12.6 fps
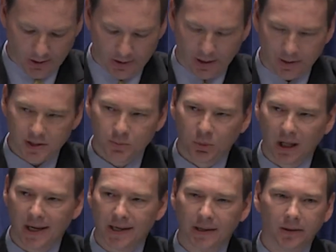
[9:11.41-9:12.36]
Now this
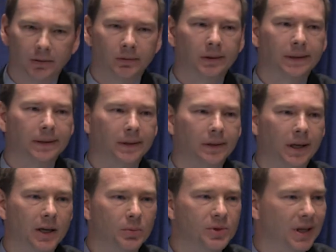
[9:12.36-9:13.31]
plan uh,
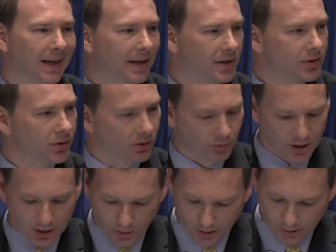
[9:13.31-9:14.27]
helps to answer
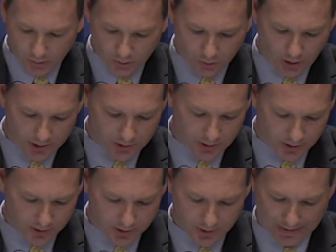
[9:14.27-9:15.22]
three critical
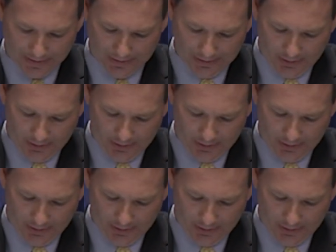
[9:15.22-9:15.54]
questions